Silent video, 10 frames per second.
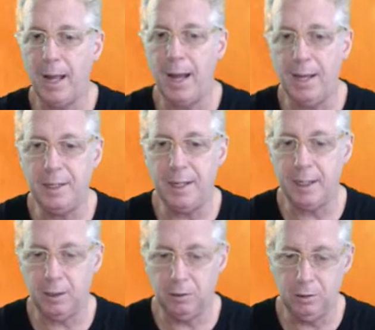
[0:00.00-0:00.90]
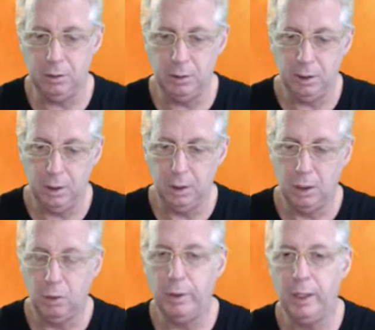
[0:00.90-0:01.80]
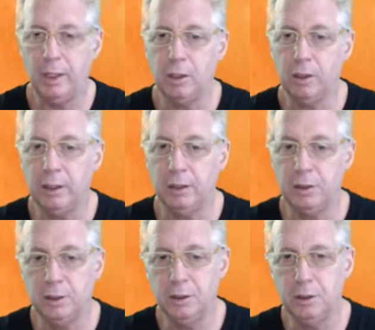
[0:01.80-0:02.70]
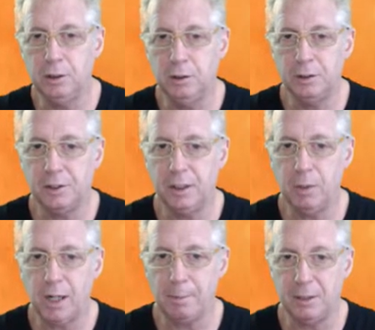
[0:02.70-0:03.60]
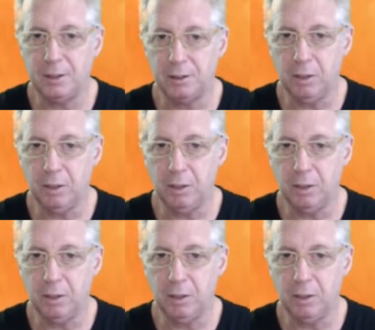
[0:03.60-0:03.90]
And now we are going to see what happens.